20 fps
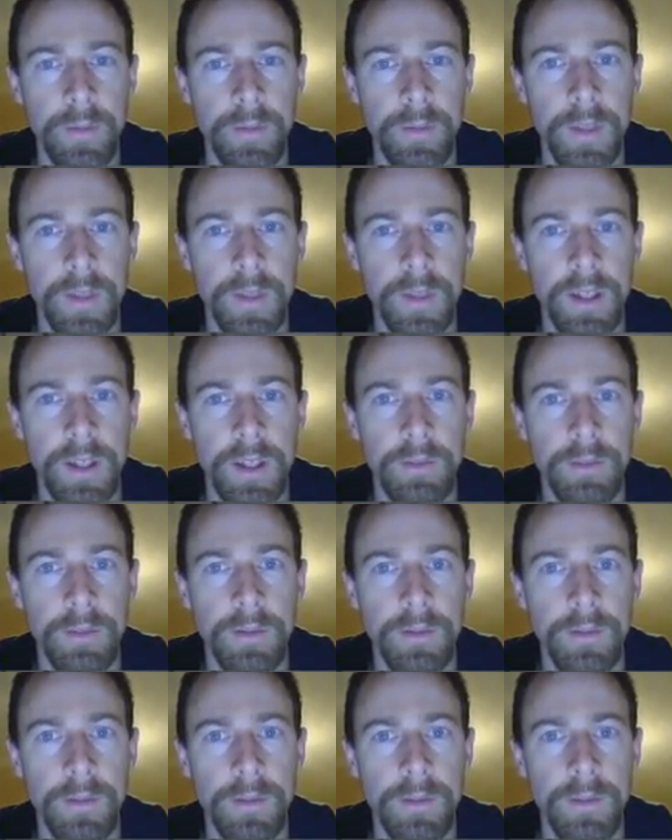of
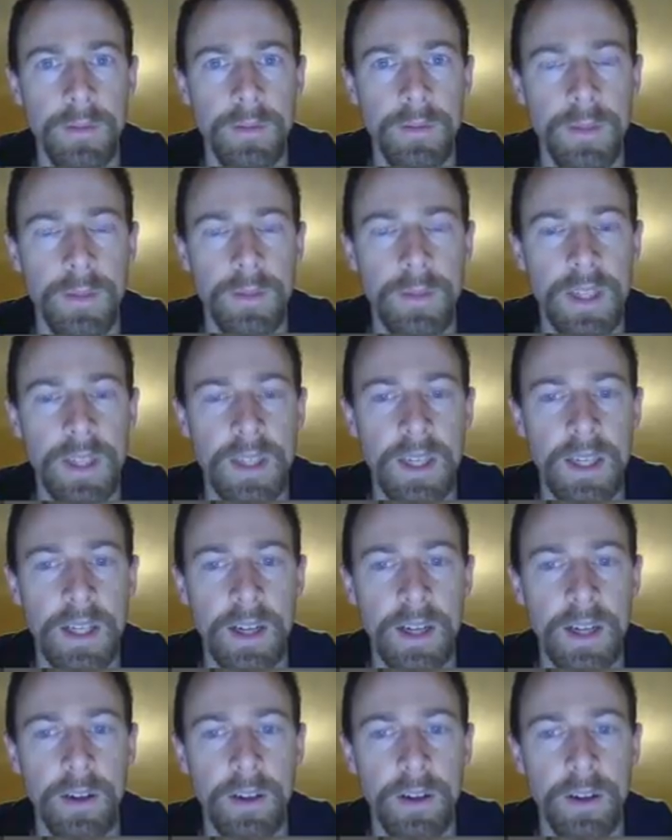taken out of
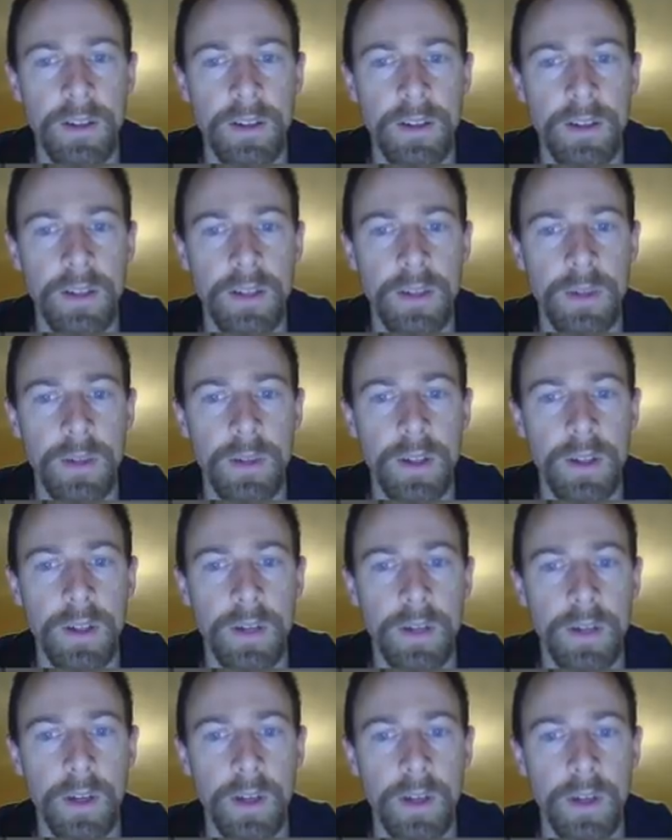context, we don't even
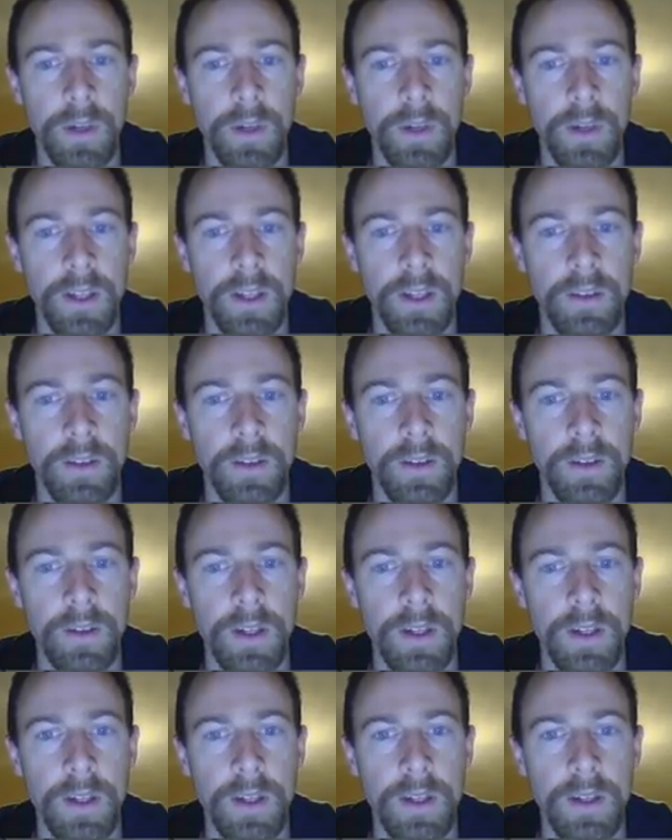know what it is.
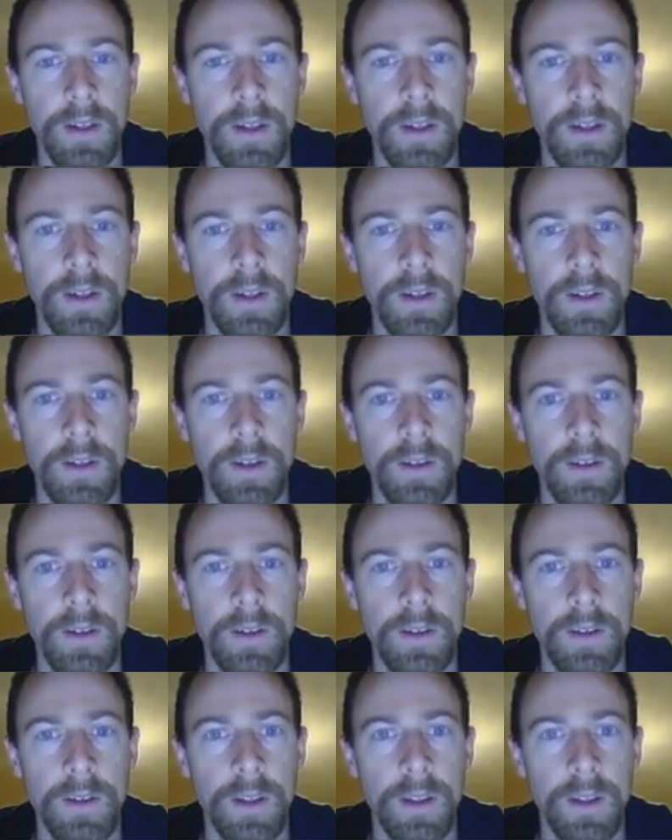
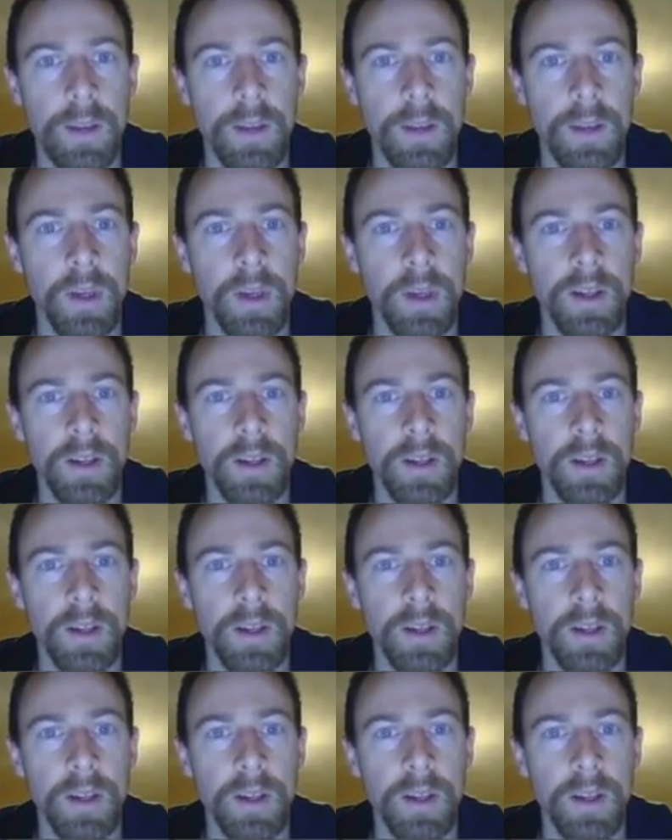Like that big.